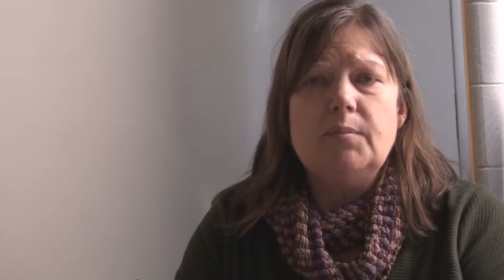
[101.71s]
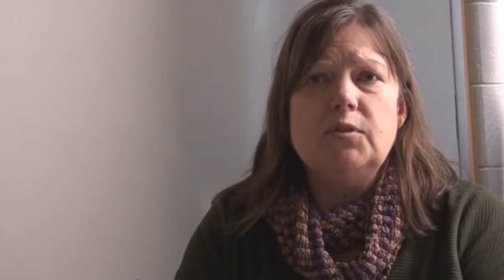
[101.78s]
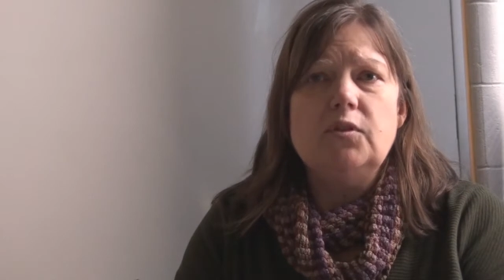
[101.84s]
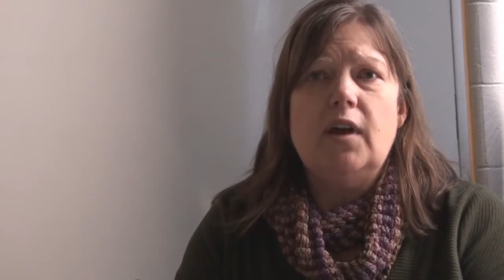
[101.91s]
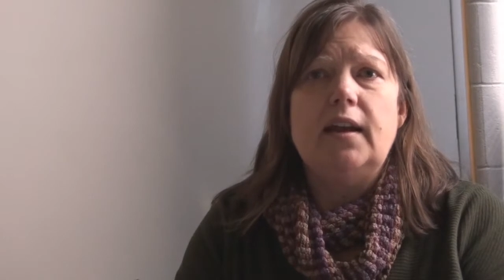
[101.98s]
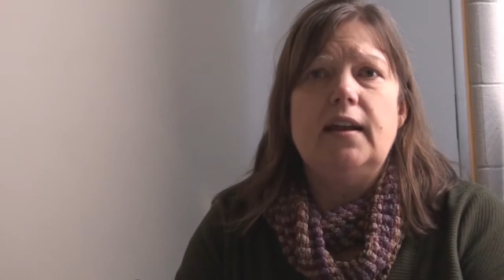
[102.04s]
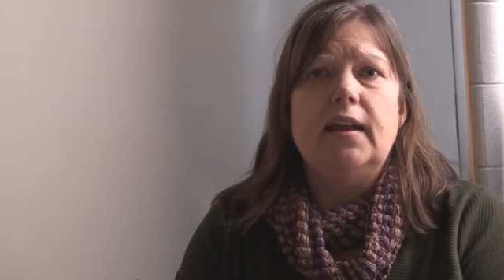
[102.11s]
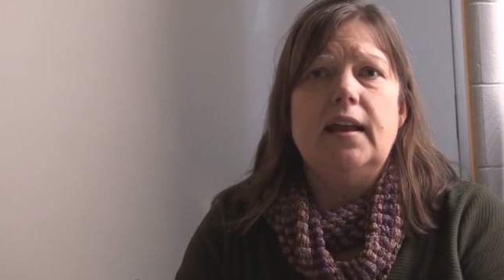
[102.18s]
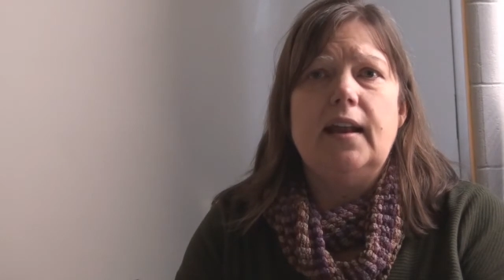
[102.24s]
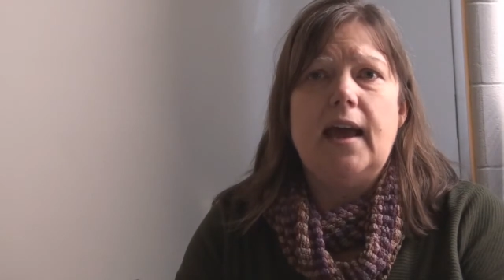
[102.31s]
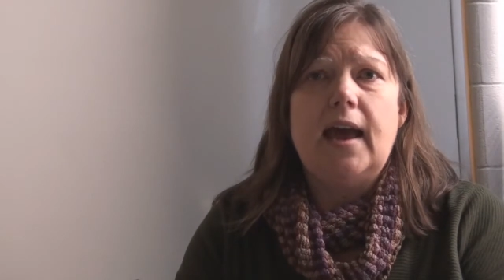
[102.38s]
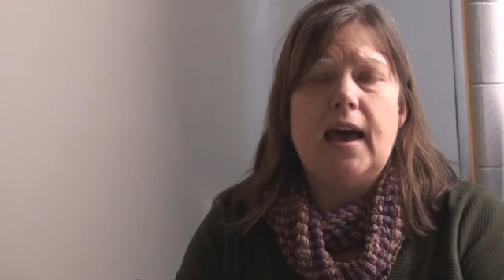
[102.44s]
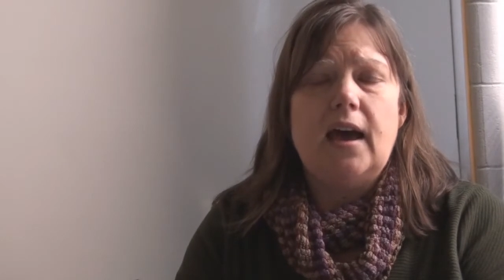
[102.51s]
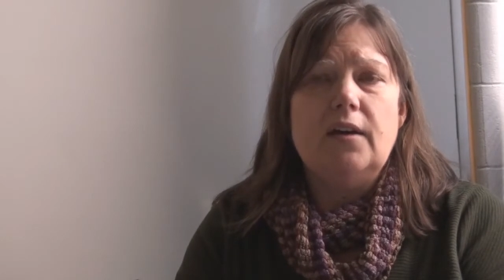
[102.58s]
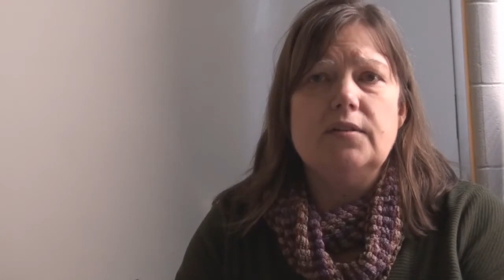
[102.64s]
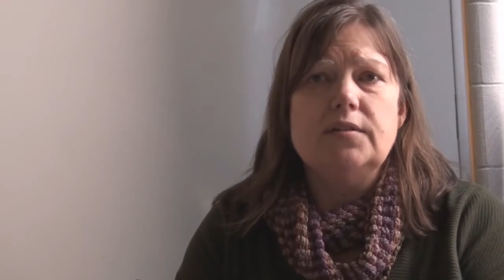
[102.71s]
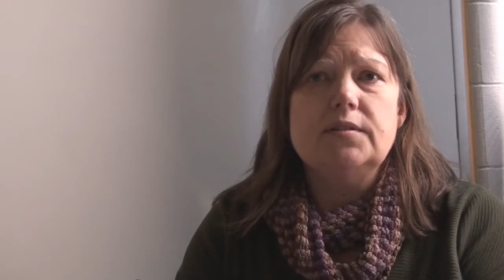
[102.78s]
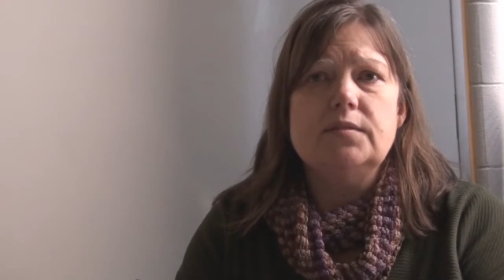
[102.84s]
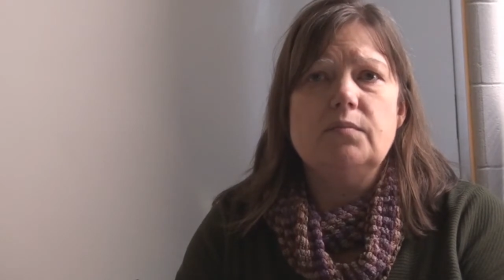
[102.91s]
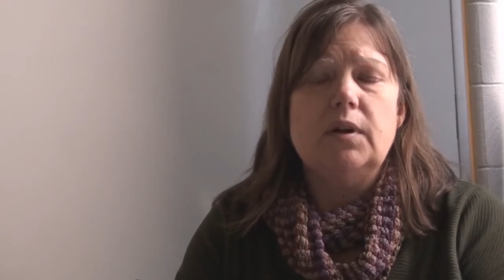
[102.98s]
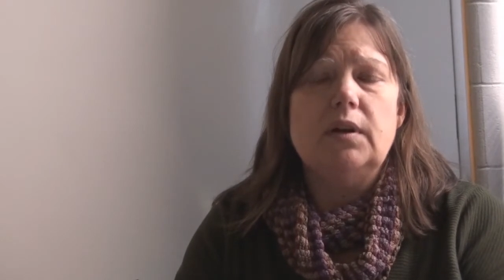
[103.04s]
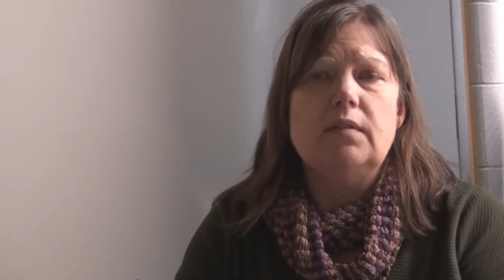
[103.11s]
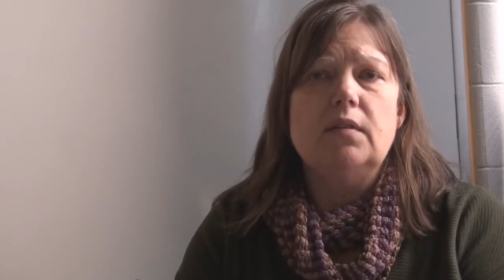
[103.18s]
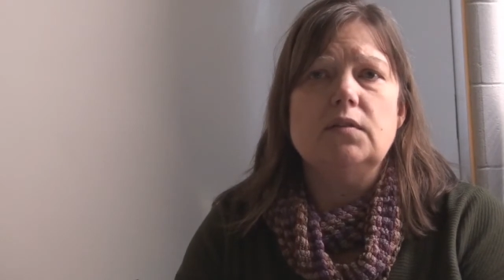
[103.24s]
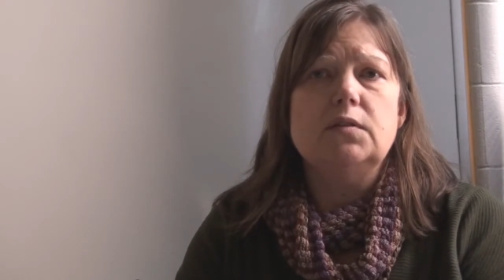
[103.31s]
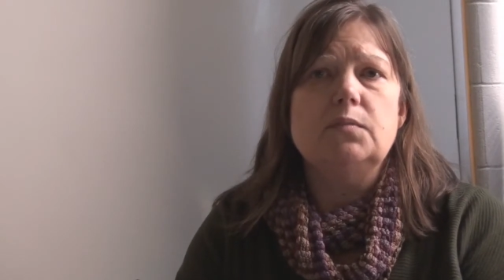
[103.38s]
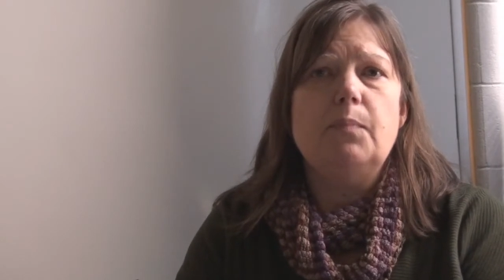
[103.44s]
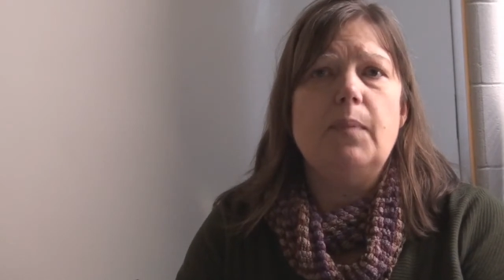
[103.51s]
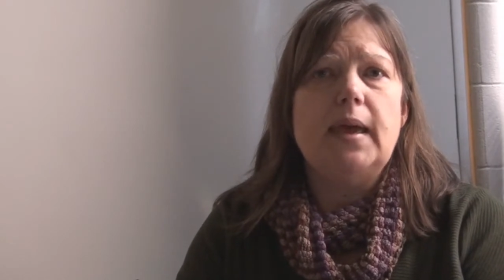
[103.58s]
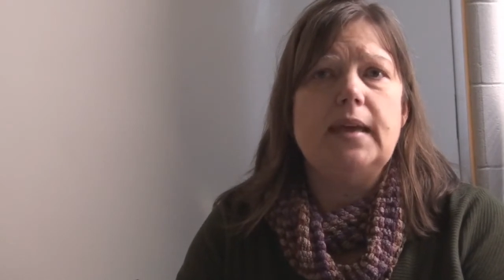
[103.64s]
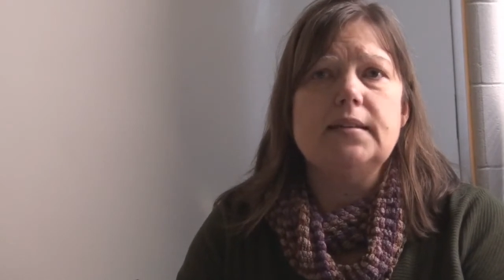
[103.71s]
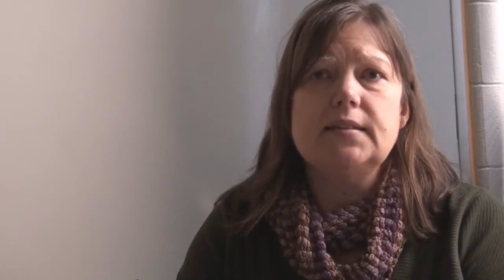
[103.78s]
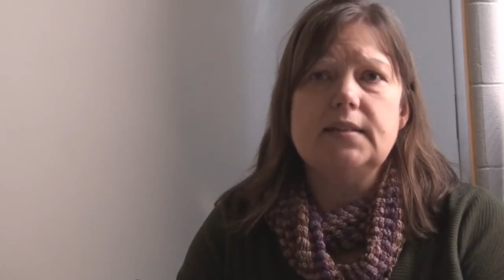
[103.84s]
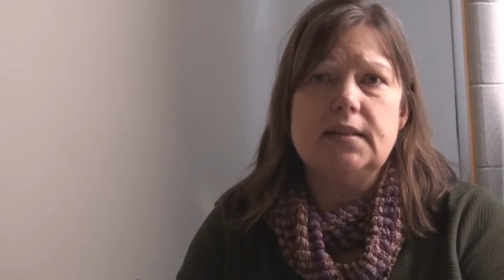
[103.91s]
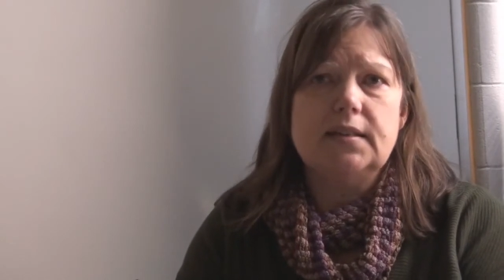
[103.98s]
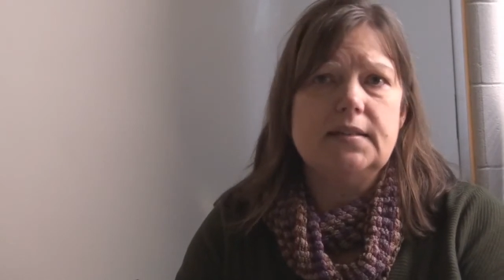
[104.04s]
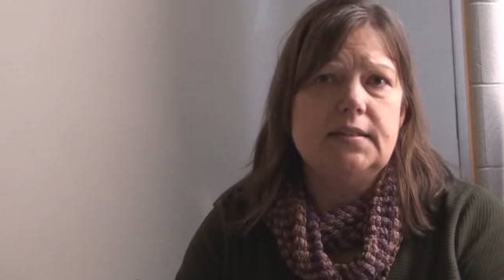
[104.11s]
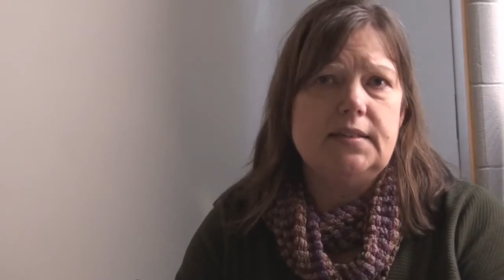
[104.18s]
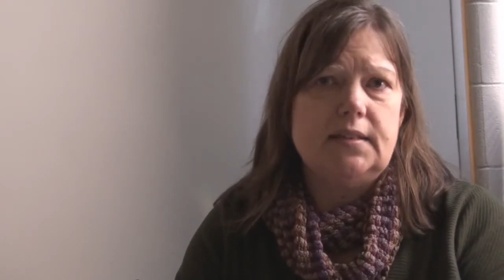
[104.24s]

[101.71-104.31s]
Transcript: trying to get a house, one of those basic